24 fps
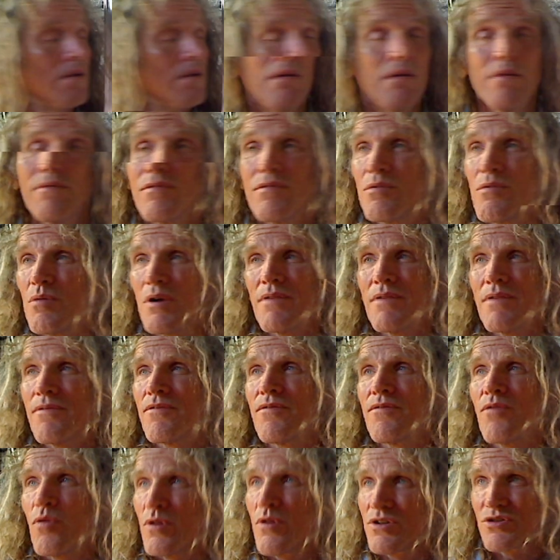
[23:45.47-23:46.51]
If you want to
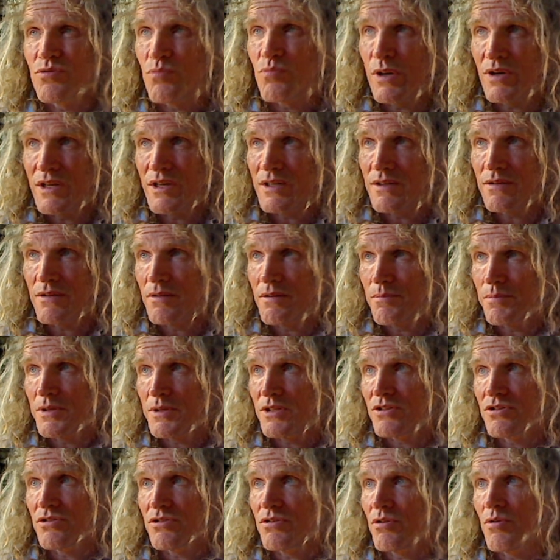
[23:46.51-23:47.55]
force one into the
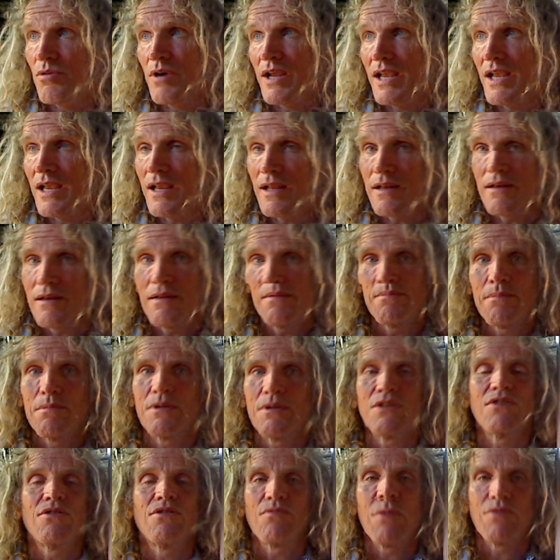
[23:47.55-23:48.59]
picture, go ahead,
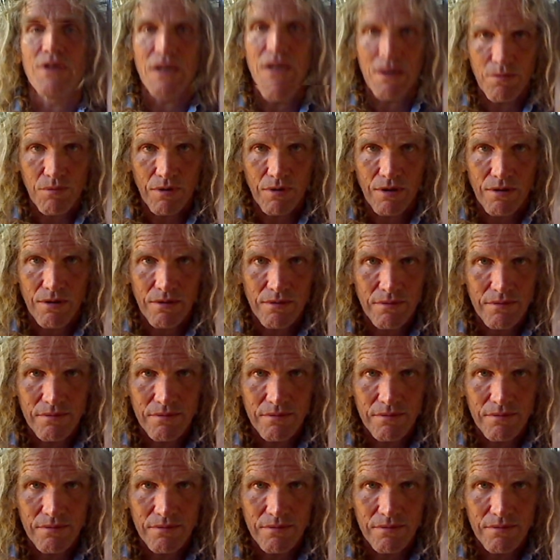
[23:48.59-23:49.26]
but you don't need one.